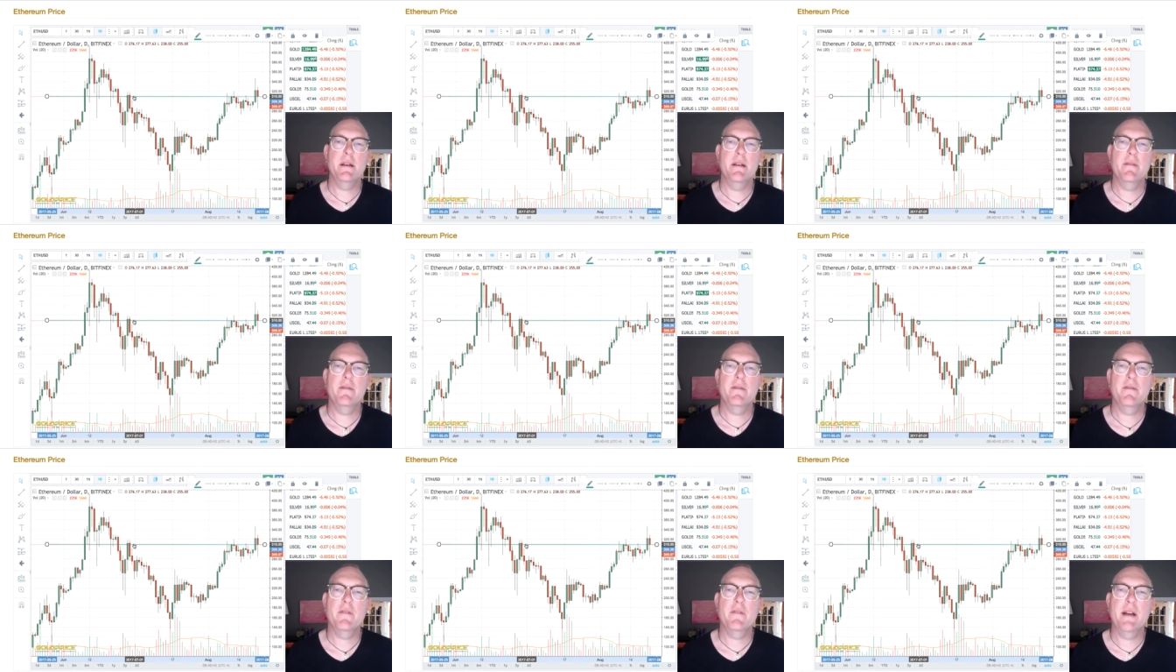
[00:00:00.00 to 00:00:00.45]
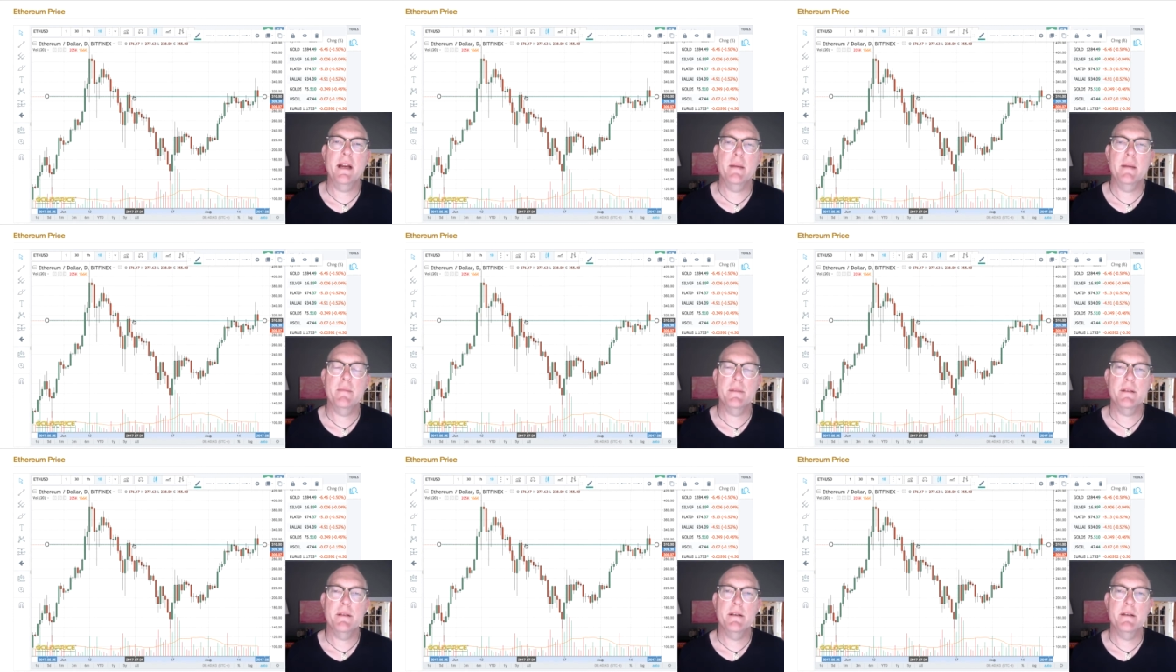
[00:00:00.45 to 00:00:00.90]
and
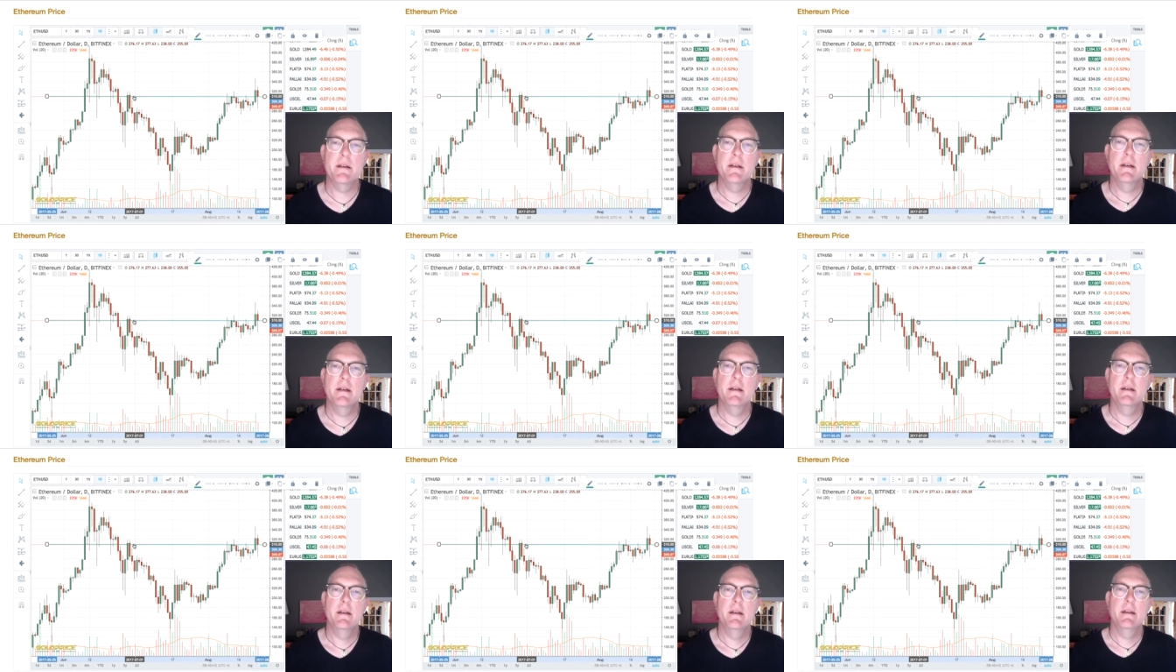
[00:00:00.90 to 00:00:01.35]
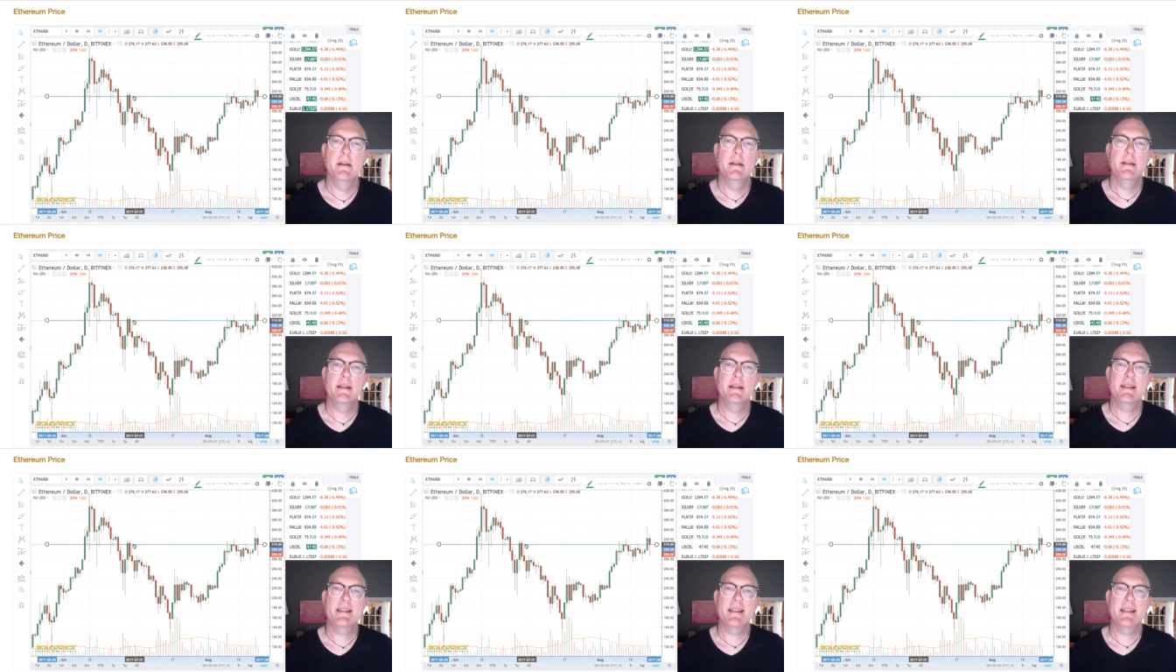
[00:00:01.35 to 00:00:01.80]
frames
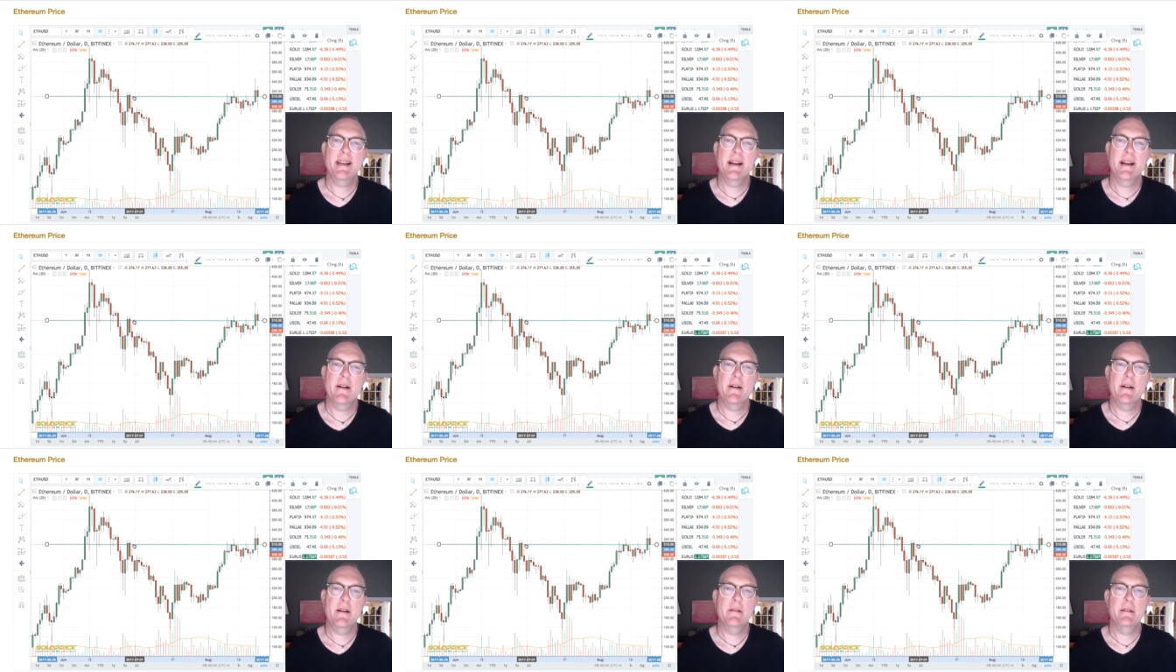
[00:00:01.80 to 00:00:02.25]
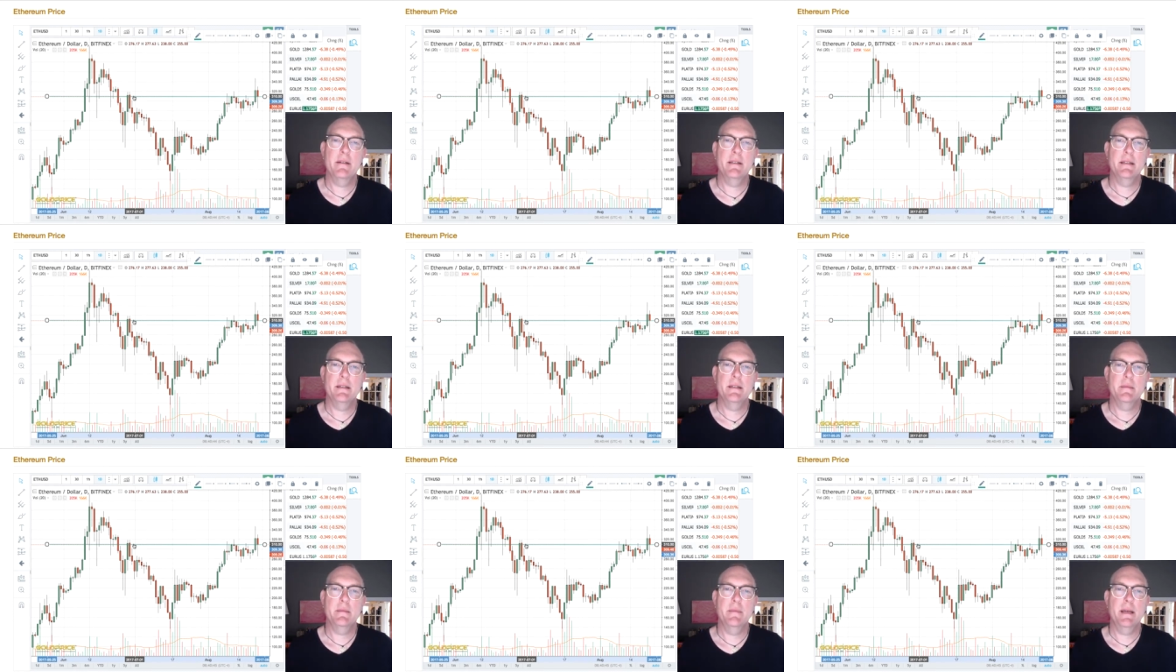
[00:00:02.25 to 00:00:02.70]
the scenario a
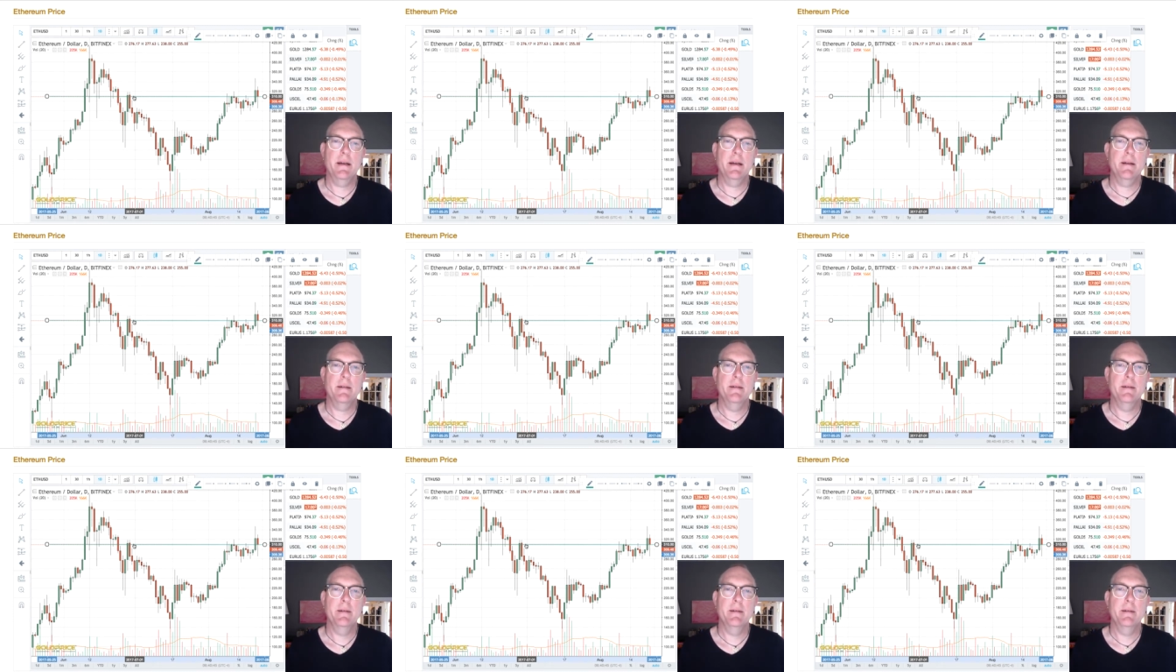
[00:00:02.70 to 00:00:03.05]
little better.